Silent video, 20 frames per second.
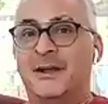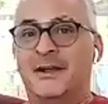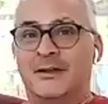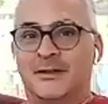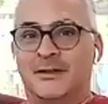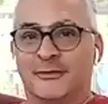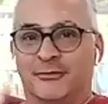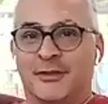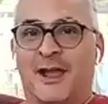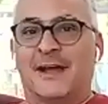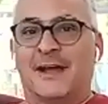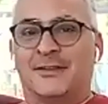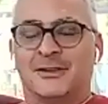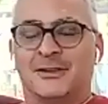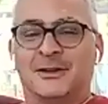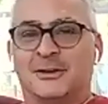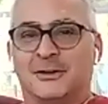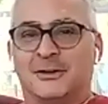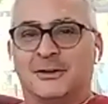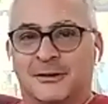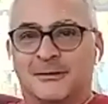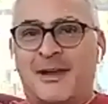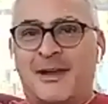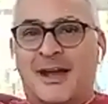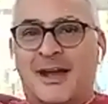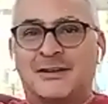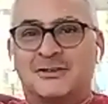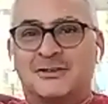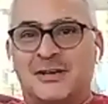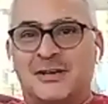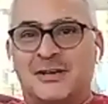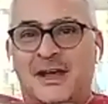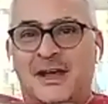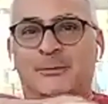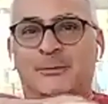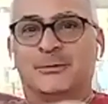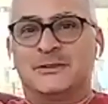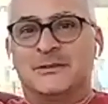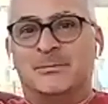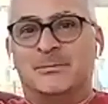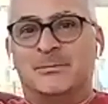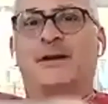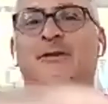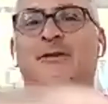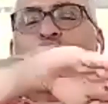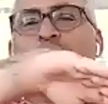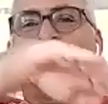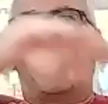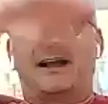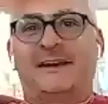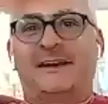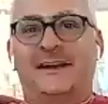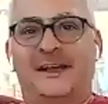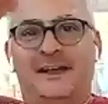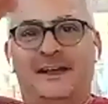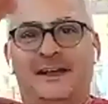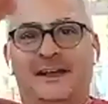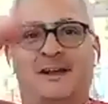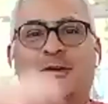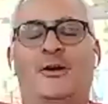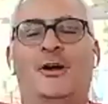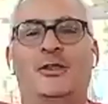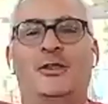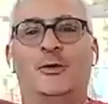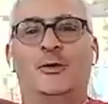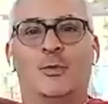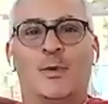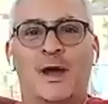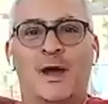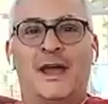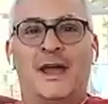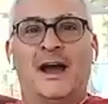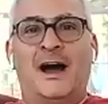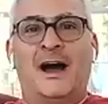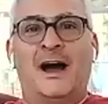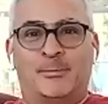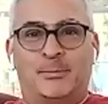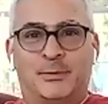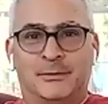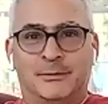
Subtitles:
The flatten the curve hashtag was about flattening it on the way up.